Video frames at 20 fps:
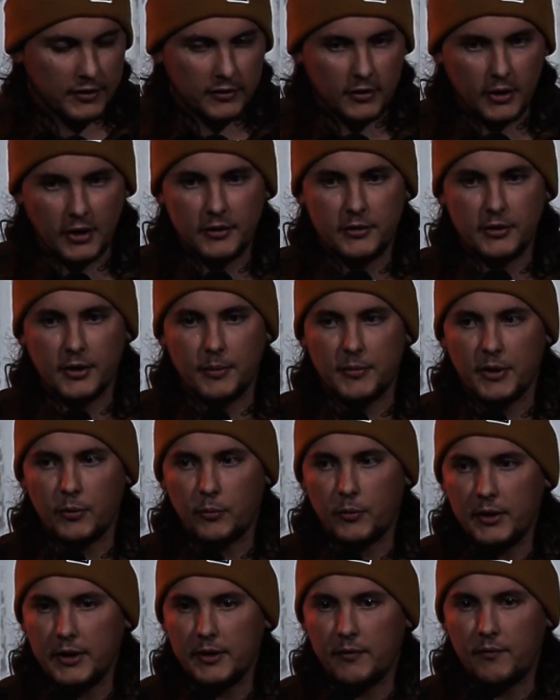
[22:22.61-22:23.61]
I saw something
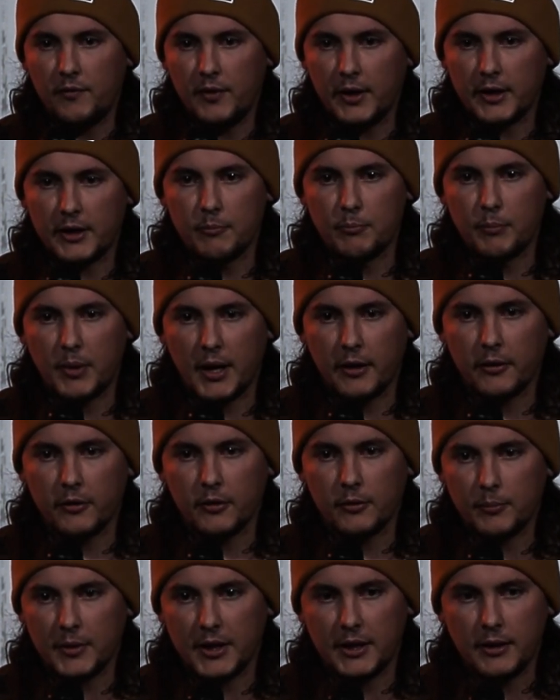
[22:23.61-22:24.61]
that really fucking
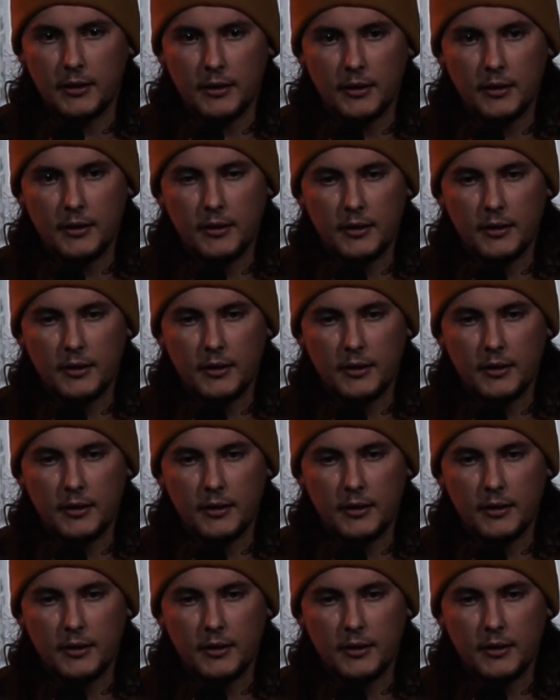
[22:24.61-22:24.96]
bothered me.